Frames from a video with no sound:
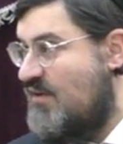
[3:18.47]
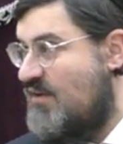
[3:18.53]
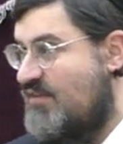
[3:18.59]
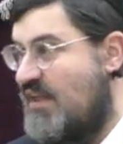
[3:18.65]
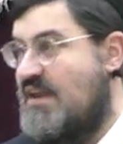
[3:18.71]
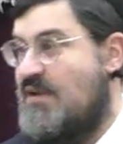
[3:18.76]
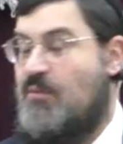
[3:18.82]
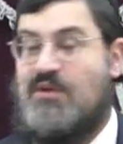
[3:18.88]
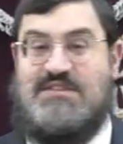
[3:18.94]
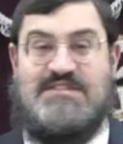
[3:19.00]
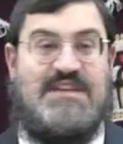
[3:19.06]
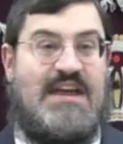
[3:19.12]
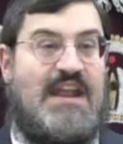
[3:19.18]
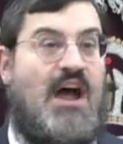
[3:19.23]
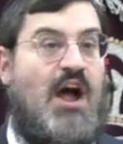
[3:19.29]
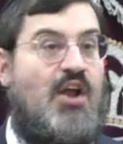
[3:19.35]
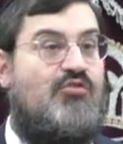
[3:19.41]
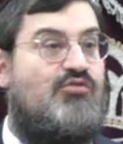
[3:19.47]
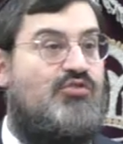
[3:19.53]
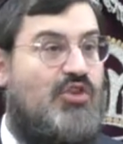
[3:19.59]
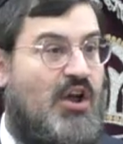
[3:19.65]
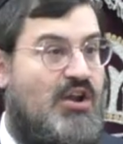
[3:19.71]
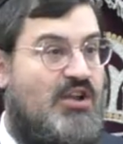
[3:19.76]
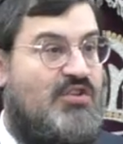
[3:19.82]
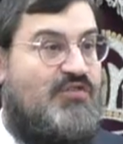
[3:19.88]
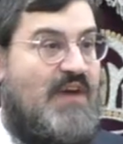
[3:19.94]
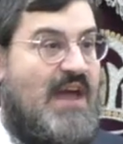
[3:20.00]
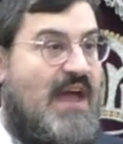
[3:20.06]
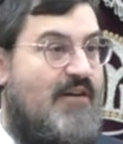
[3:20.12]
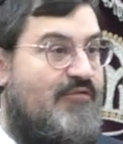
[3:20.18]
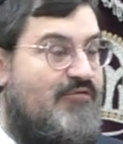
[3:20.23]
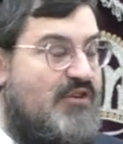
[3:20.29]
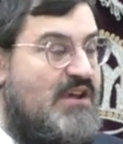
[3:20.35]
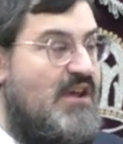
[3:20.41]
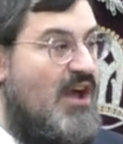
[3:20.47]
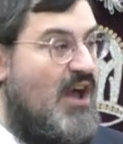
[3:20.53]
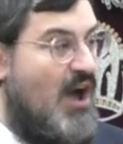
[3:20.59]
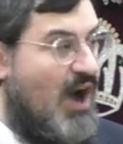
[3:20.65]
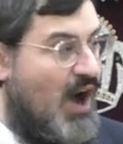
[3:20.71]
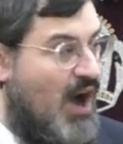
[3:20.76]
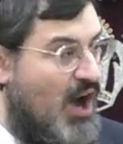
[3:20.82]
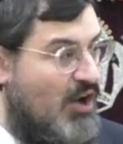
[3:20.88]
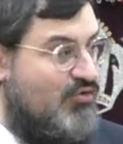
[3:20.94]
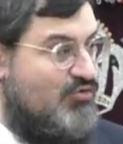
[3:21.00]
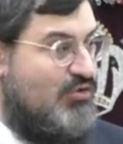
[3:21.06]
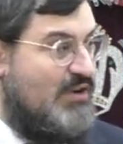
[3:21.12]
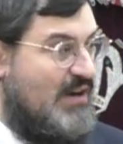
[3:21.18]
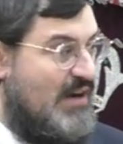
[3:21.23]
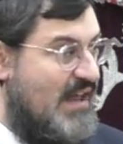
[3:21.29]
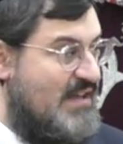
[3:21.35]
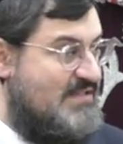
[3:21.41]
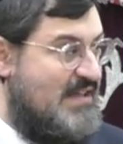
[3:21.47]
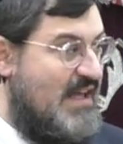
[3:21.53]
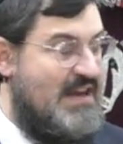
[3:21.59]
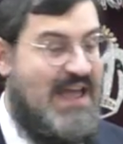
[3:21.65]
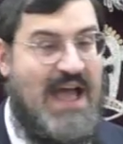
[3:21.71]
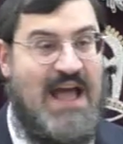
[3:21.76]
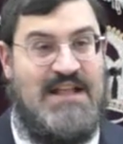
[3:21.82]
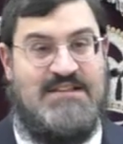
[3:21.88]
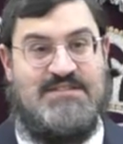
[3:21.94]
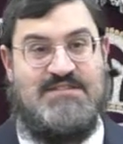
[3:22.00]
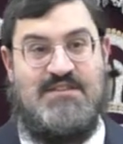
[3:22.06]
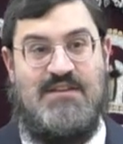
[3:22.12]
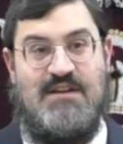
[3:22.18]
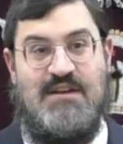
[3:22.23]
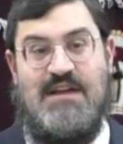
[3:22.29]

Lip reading: That he wants to get $100 for every 100 clicks that he has.